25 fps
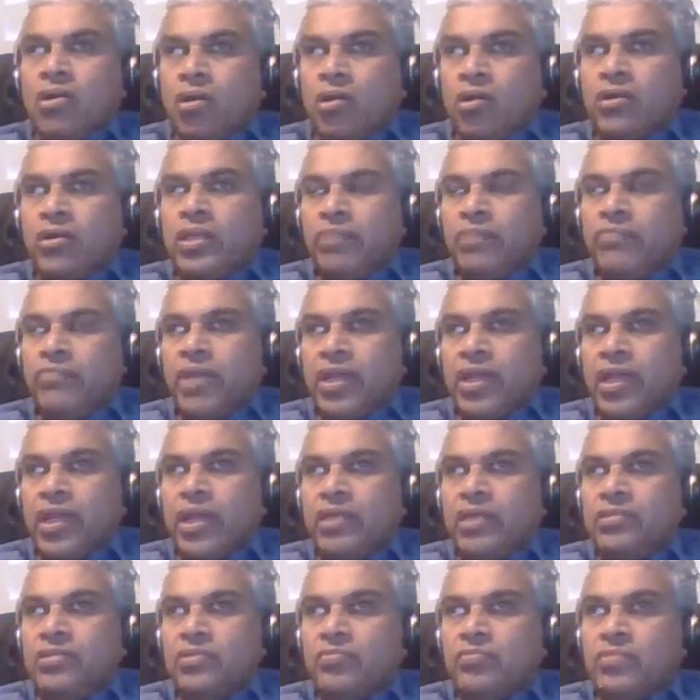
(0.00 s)
clocking
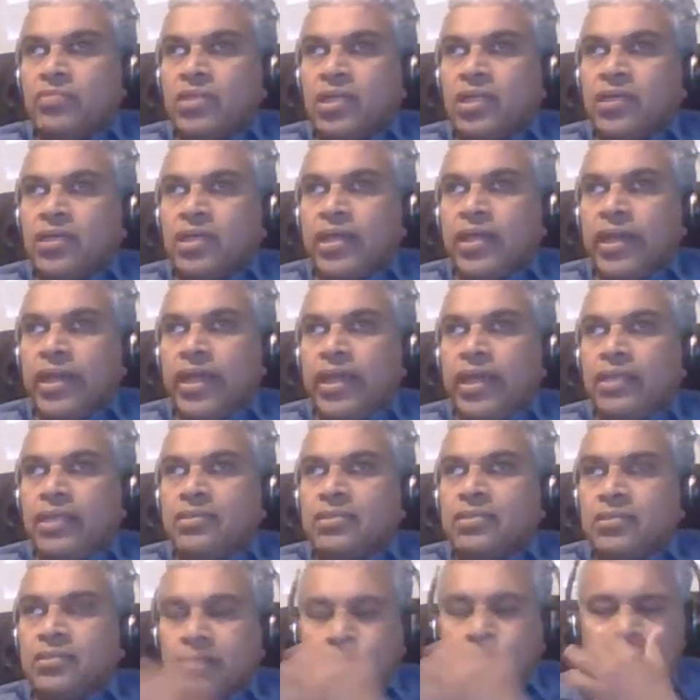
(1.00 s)
mechanism that
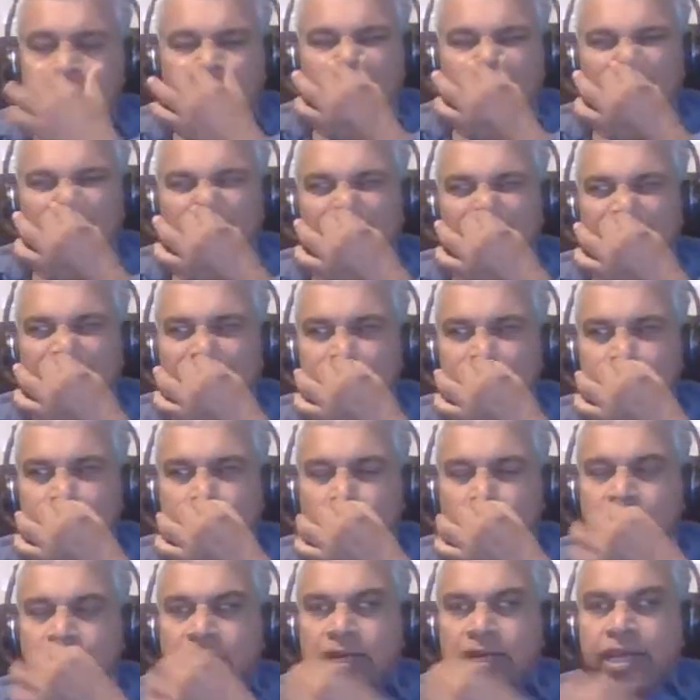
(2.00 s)
creates
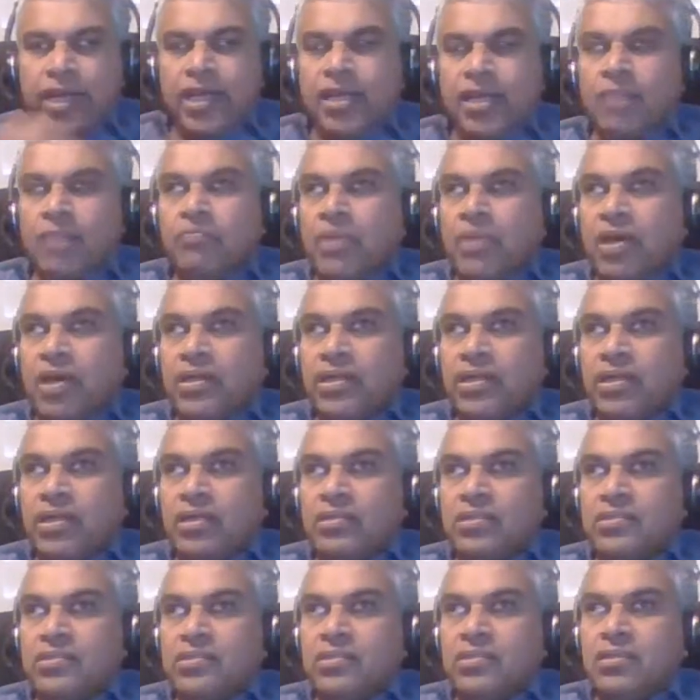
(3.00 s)
start creating
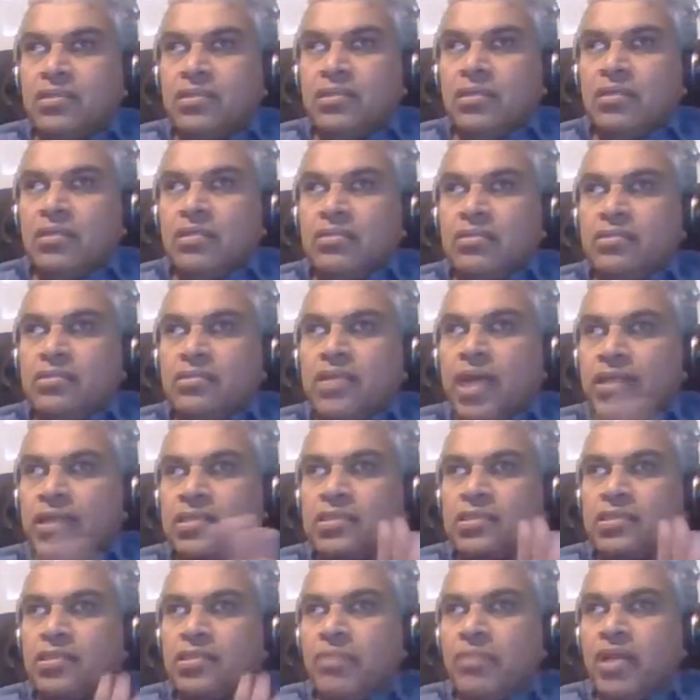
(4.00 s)
particles
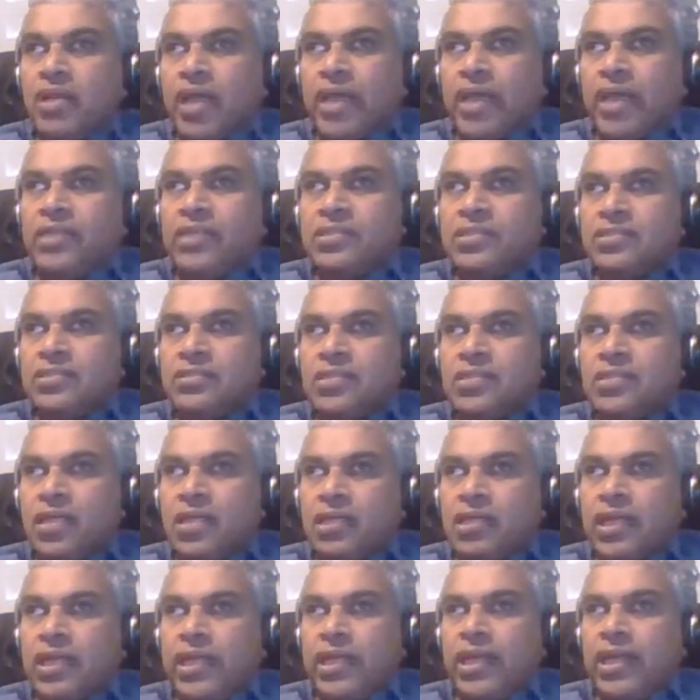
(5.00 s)
that stabilizes
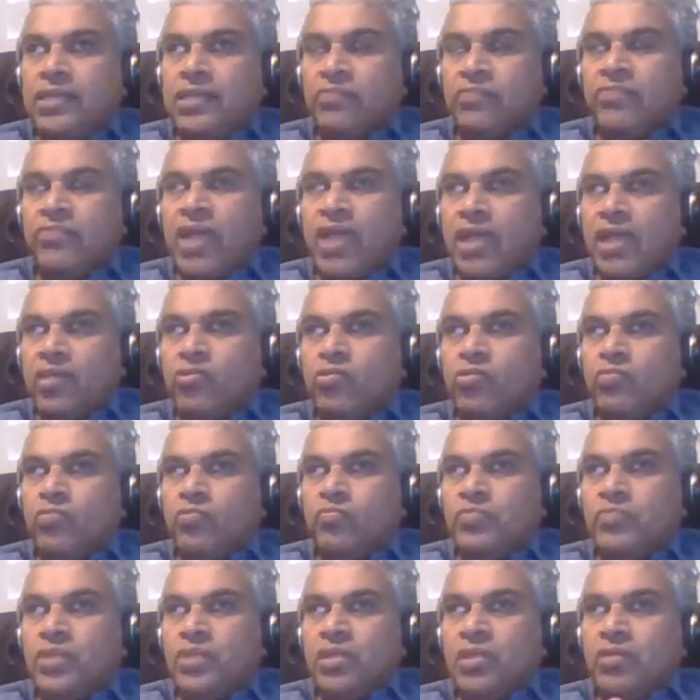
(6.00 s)
and creates a
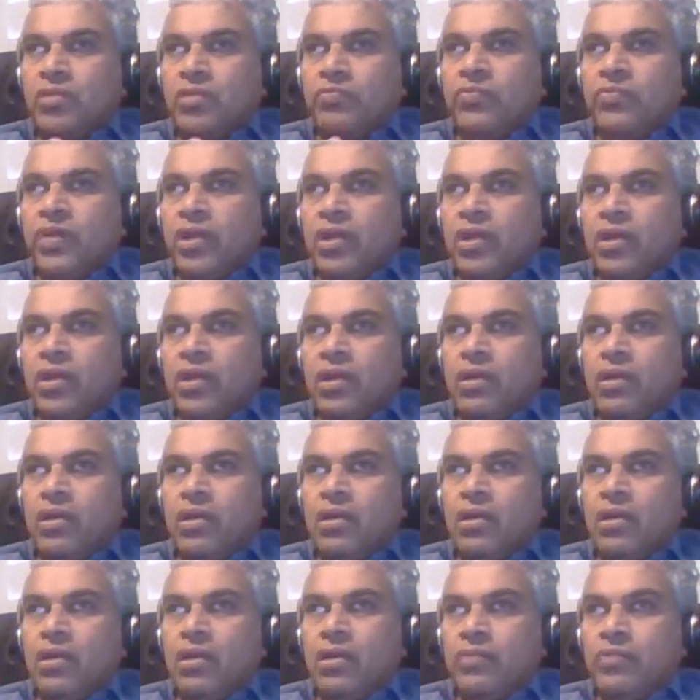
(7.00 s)
vacuum
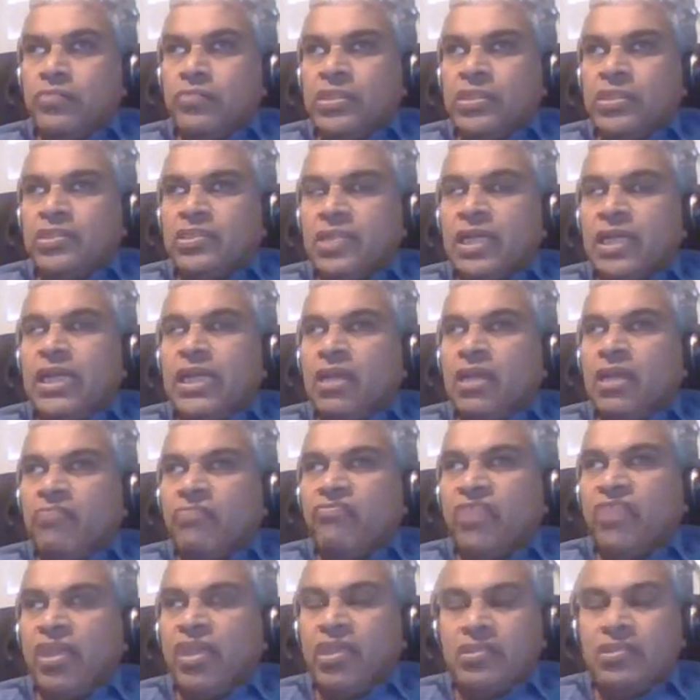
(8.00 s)
which is an
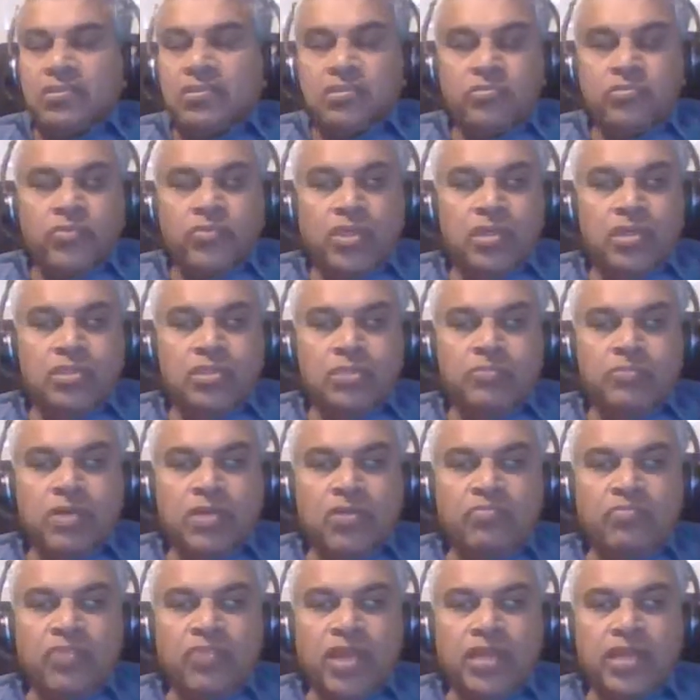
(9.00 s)
interface where the
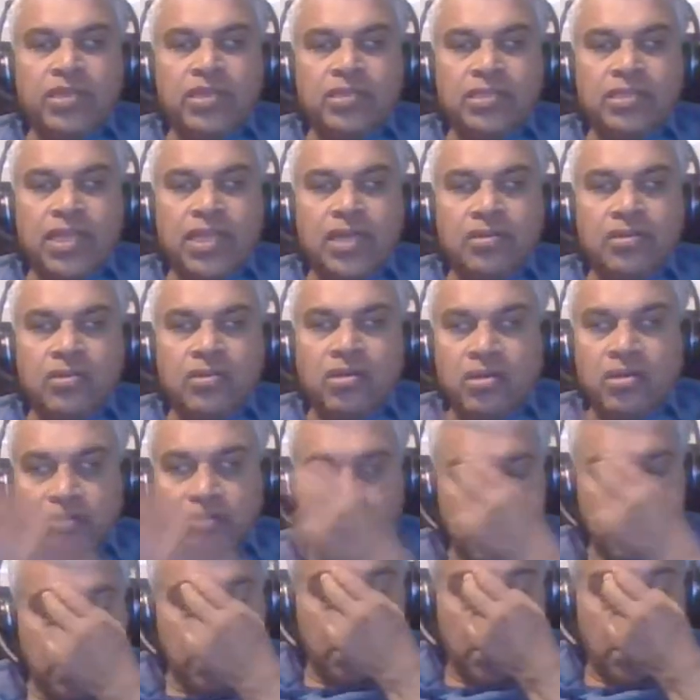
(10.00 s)
speed of light is held
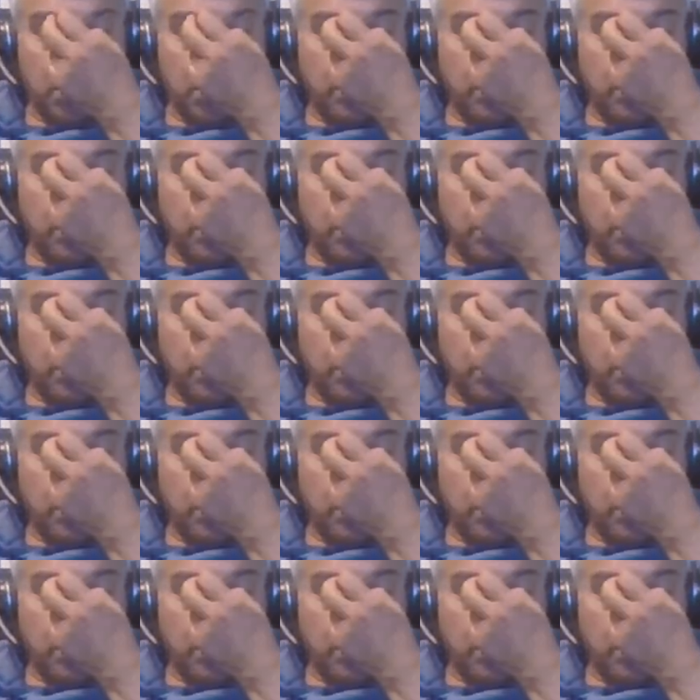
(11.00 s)
constant.